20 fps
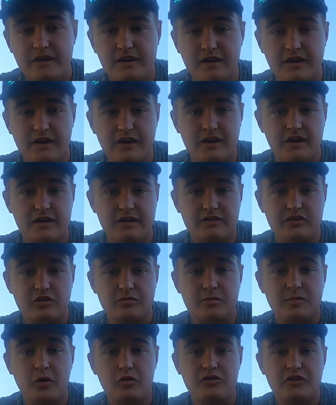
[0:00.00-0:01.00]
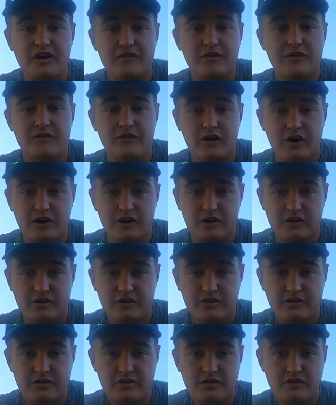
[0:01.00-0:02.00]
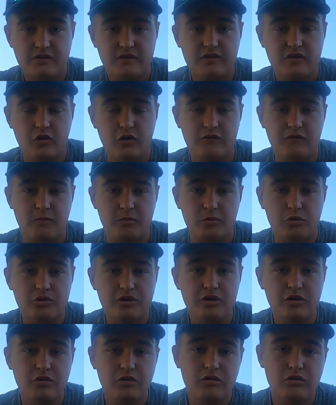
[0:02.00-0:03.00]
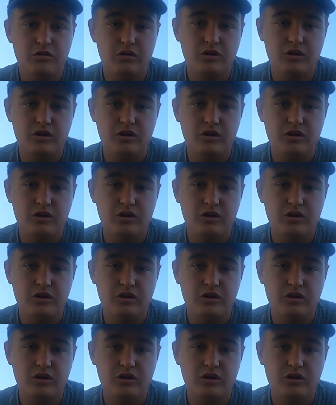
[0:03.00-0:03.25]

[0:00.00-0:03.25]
and it's going to be posted every Friday, going from bluegill,